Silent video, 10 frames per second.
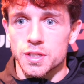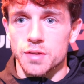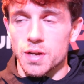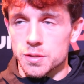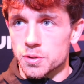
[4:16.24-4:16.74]

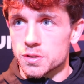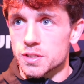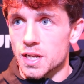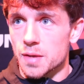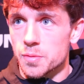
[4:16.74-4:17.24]
red one,
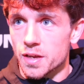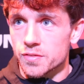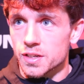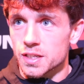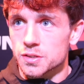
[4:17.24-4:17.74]
the
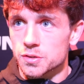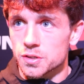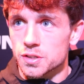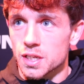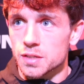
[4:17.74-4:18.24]
IBF. I like the
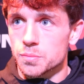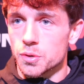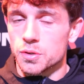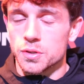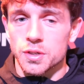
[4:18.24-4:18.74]
colour of that,
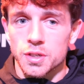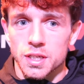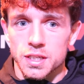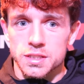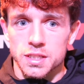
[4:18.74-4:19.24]
but
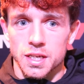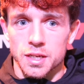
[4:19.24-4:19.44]
it